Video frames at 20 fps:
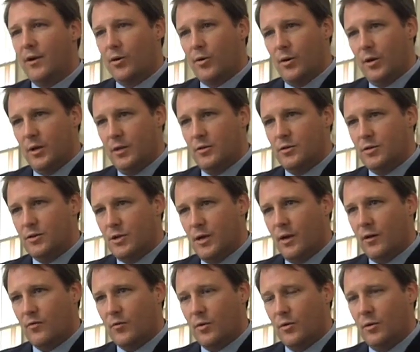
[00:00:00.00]
better in
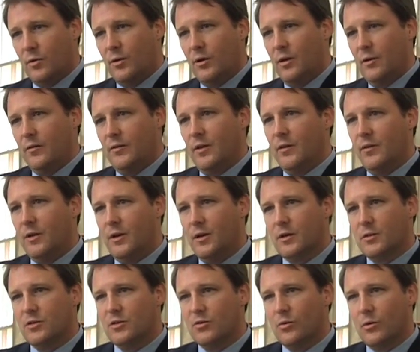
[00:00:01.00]
general than the
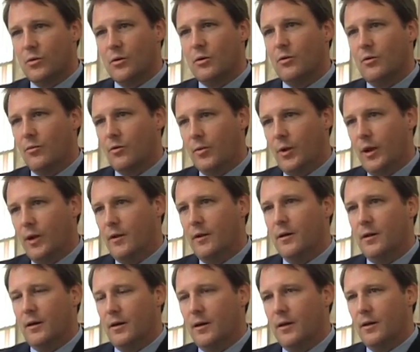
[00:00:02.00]
historical rate
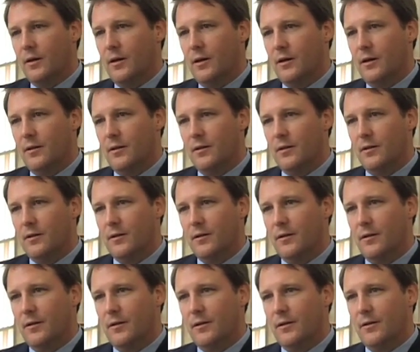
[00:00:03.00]
uh, in,
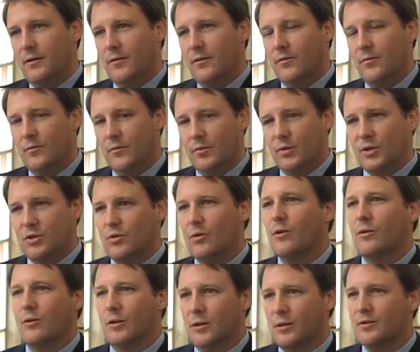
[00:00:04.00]
the, in
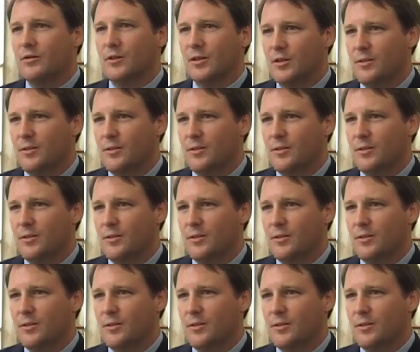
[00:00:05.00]
historical lung